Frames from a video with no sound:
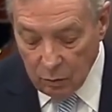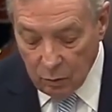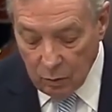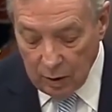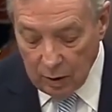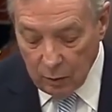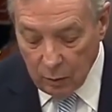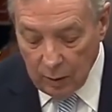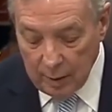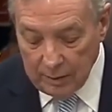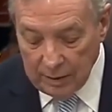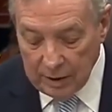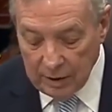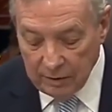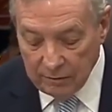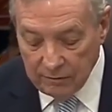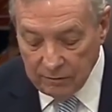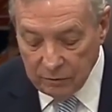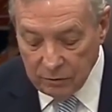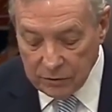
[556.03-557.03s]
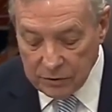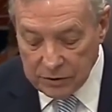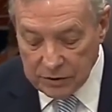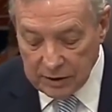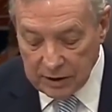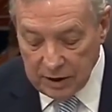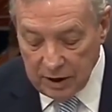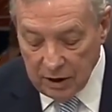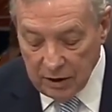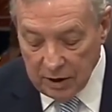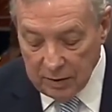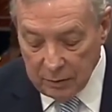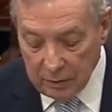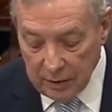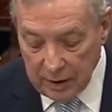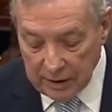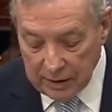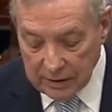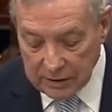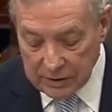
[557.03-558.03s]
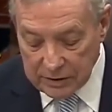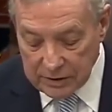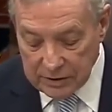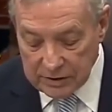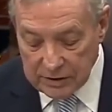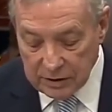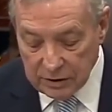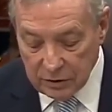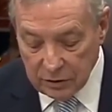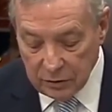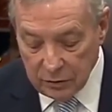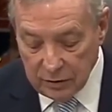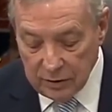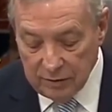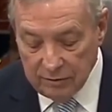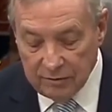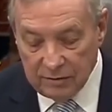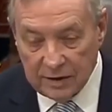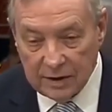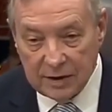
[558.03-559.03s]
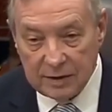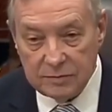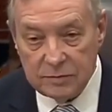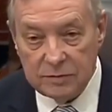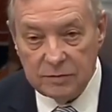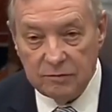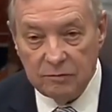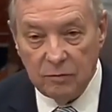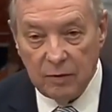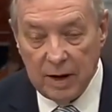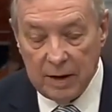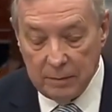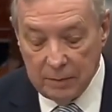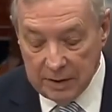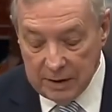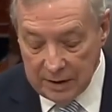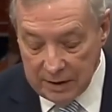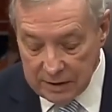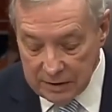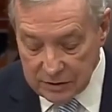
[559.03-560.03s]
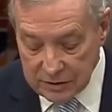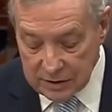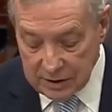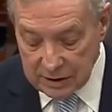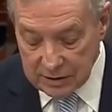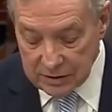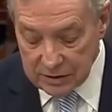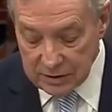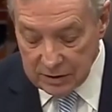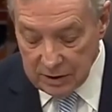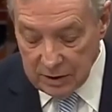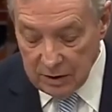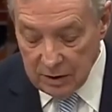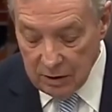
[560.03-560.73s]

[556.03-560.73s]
where women are forced to carry pregnancies, including victims of rape and incest,